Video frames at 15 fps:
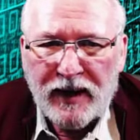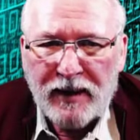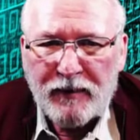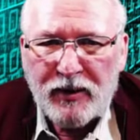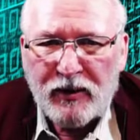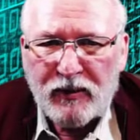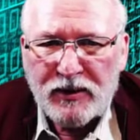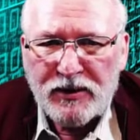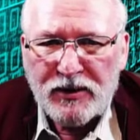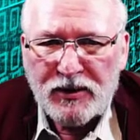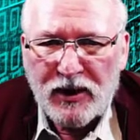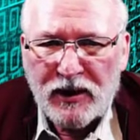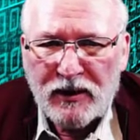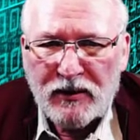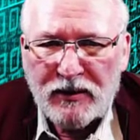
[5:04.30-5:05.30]
your
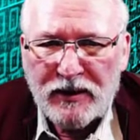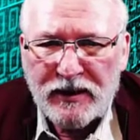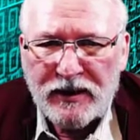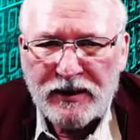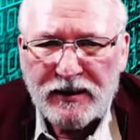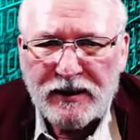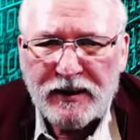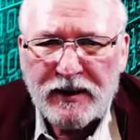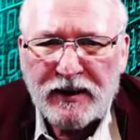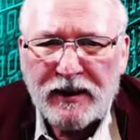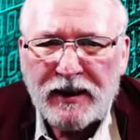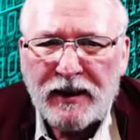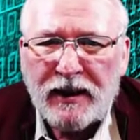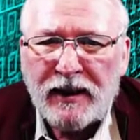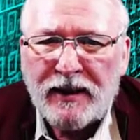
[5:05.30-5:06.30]
installer disk,
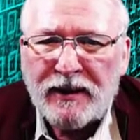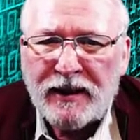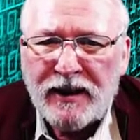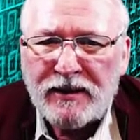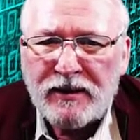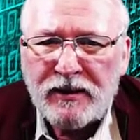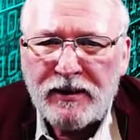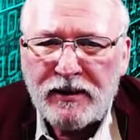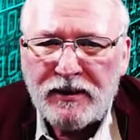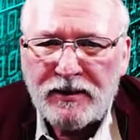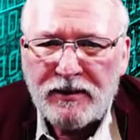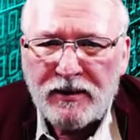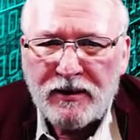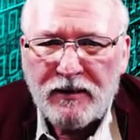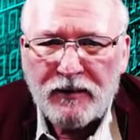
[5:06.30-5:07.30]
and that's going to
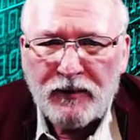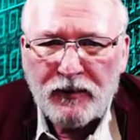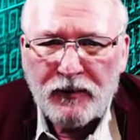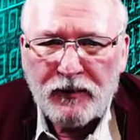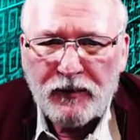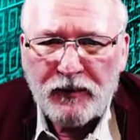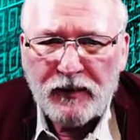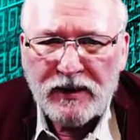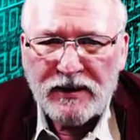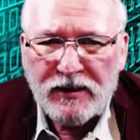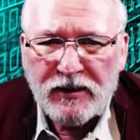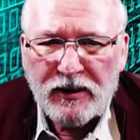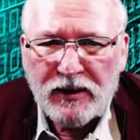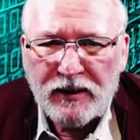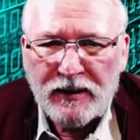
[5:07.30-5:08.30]
start what's
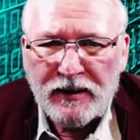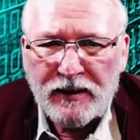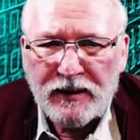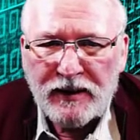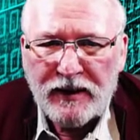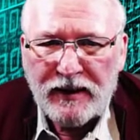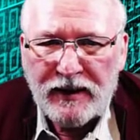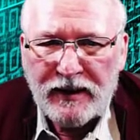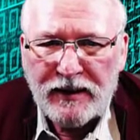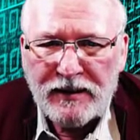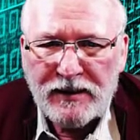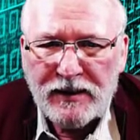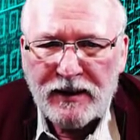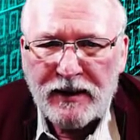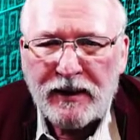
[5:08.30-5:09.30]
called an
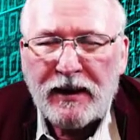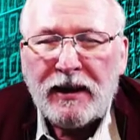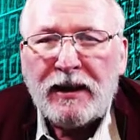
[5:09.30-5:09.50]
easy